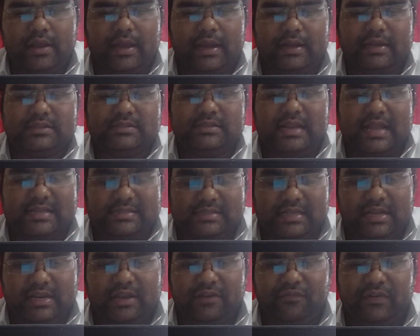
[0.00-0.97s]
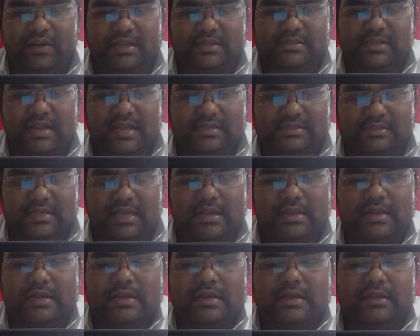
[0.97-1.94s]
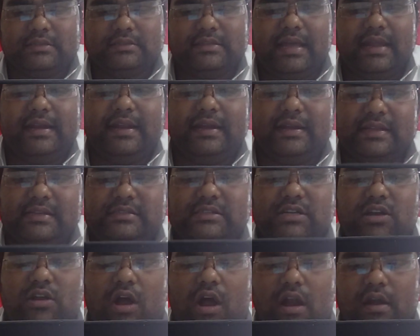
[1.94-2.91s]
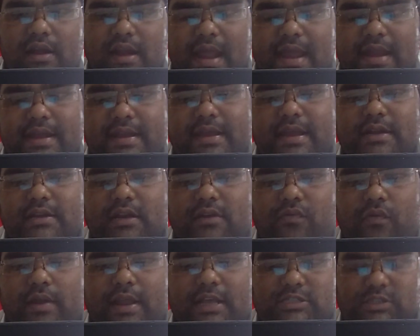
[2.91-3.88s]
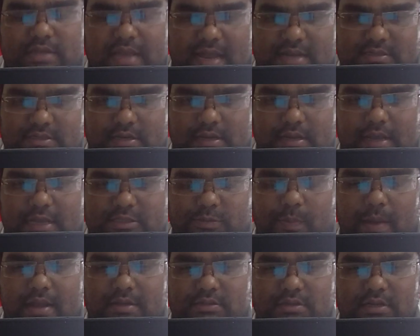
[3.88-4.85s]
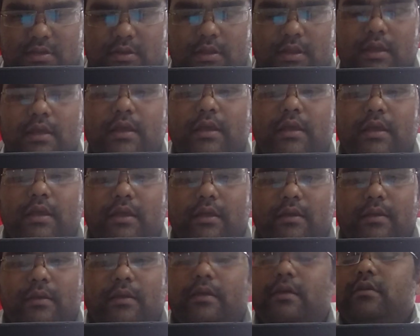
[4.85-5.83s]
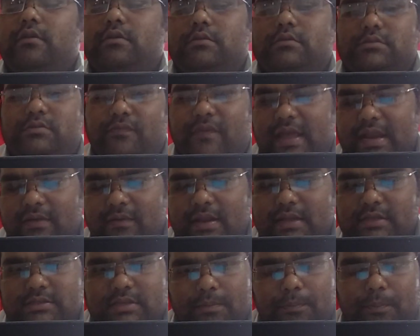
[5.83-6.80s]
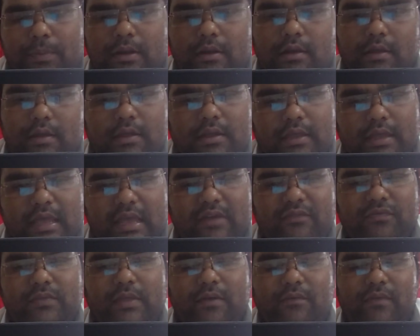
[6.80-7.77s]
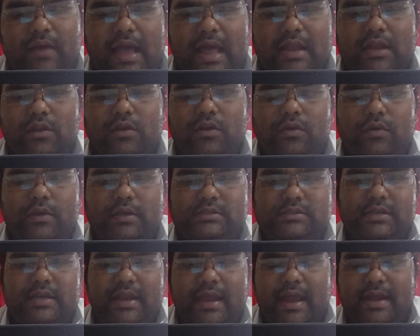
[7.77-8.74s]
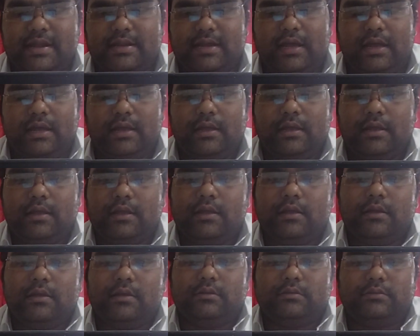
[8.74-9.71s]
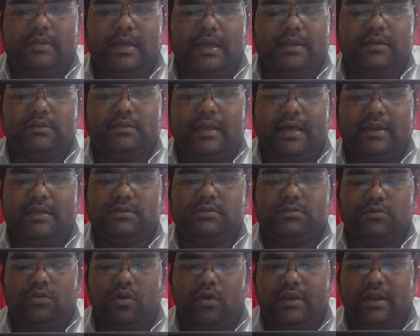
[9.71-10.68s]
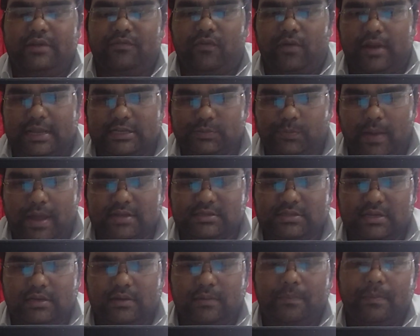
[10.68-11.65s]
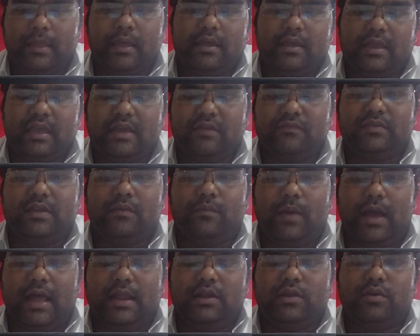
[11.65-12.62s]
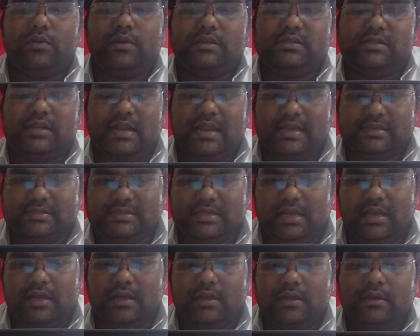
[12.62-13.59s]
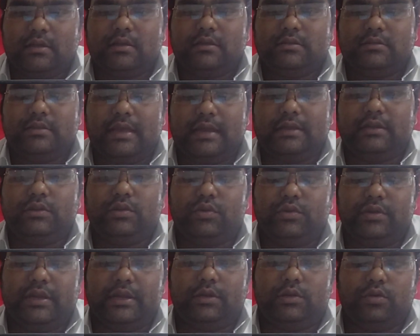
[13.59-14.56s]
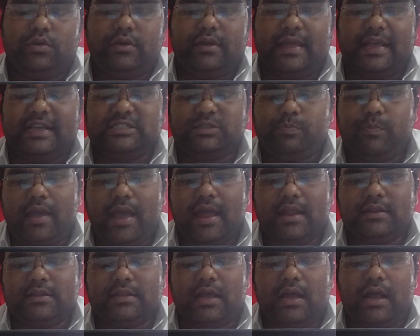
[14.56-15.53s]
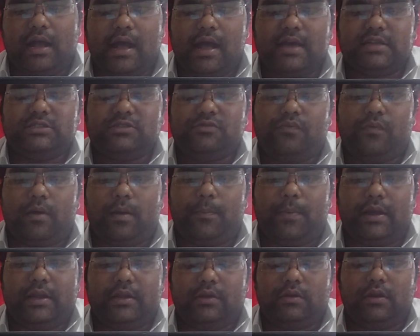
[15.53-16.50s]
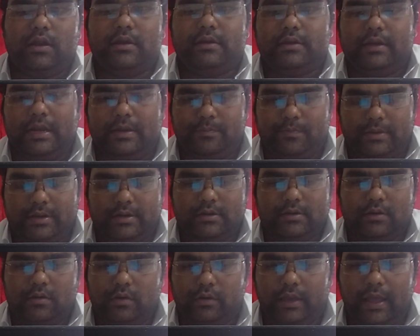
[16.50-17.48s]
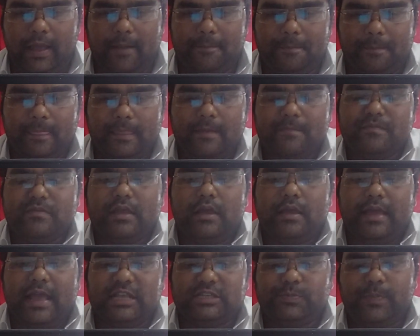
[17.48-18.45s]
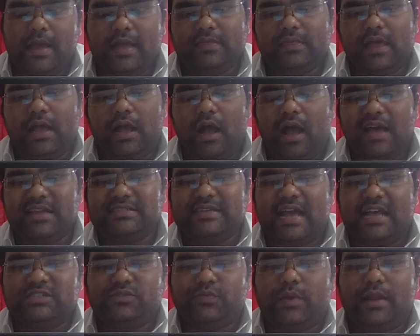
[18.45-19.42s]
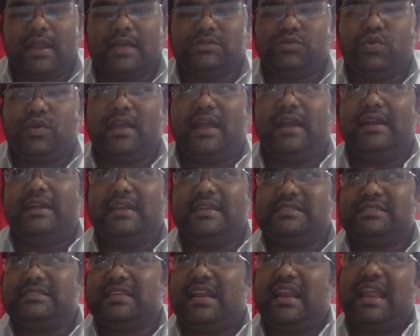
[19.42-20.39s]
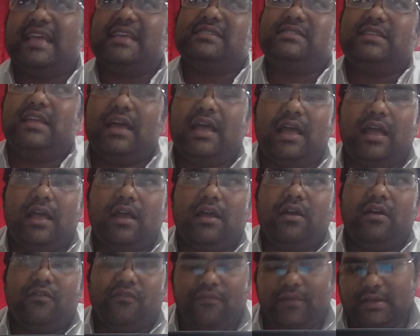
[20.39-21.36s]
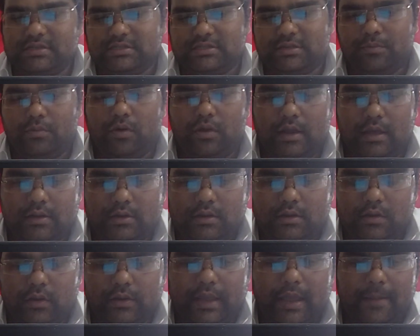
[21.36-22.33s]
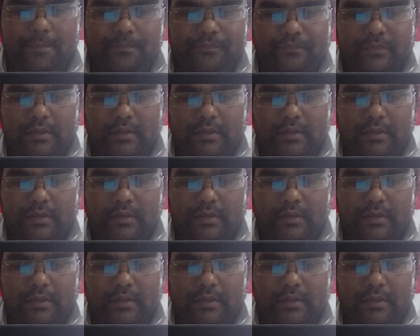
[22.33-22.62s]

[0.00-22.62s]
it is lesser. If it is lesser, then it is contraindicated for expansion. Very, very simple. If the value is greater, then there is no need for expansion. If the value is lesser, then you need to expand the arch for particular treatment. Okay, expand the arch as well as you can distalize the first molar. Okay,